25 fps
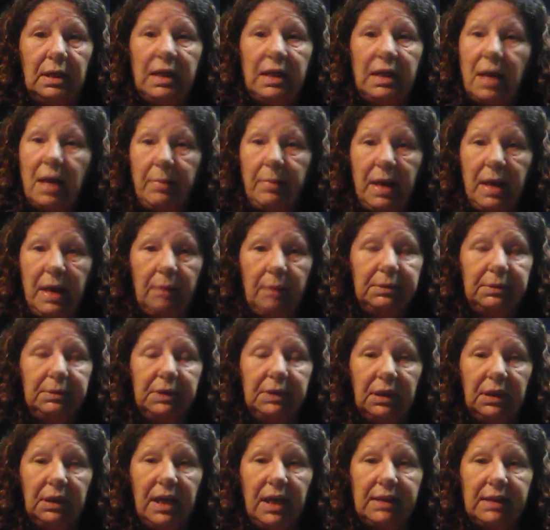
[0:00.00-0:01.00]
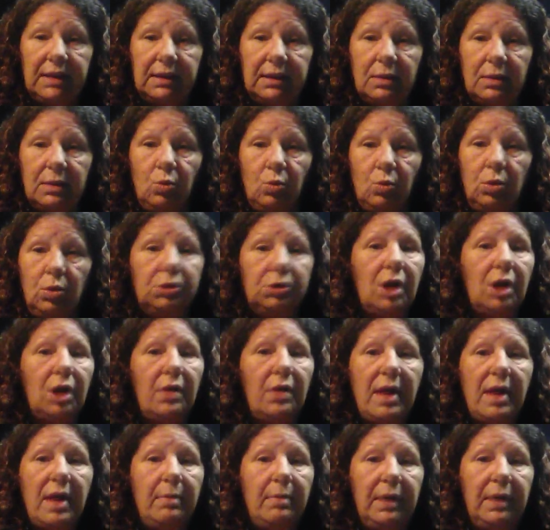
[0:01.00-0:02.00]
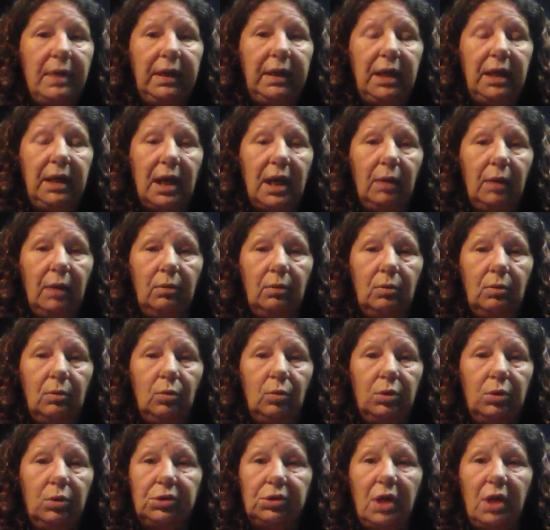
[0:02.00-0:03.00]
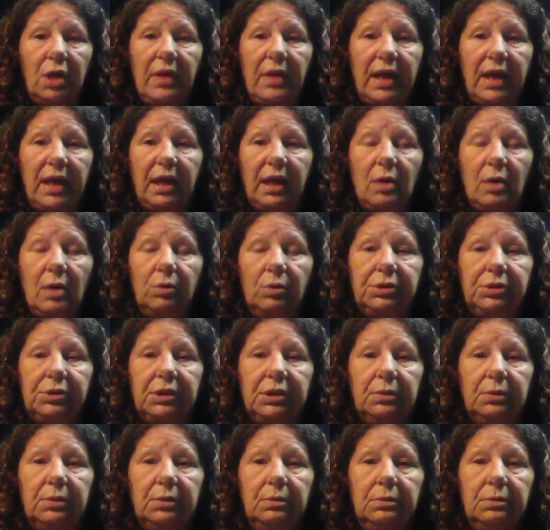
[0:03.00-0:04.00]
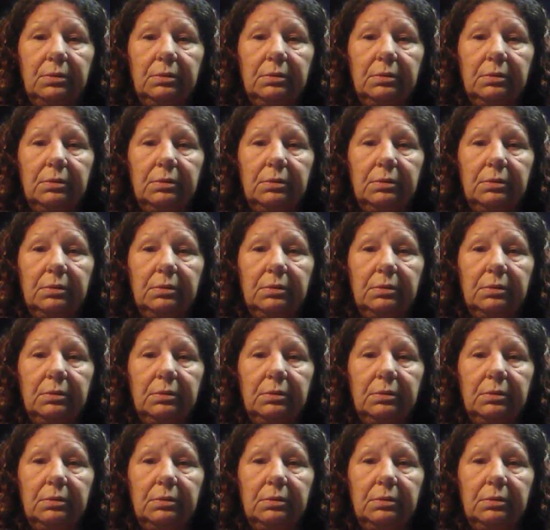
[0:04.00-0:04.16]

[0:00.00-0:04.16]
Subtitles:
and not be able to collect it. Where's all that money go? Where's all that going to?